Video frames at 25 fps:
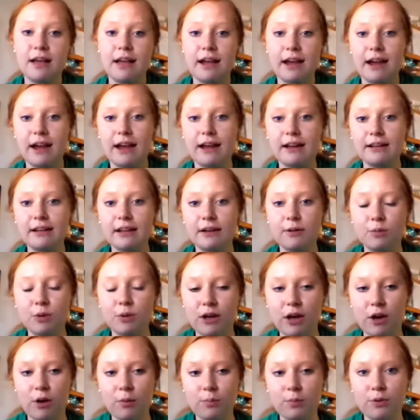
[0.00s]
and
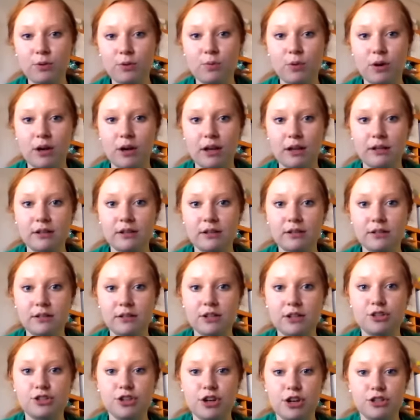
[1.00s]
will help you when
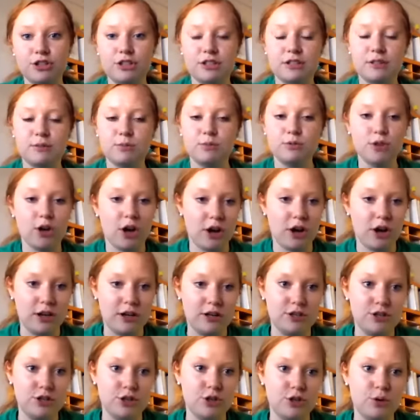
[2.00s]
the judge is
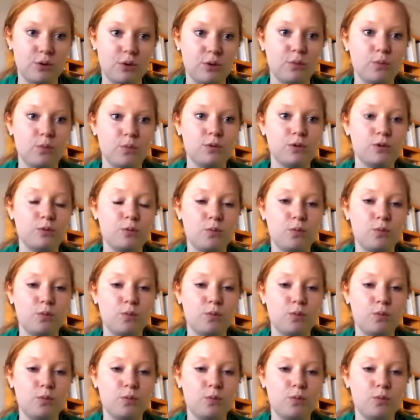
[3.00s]
talking to you and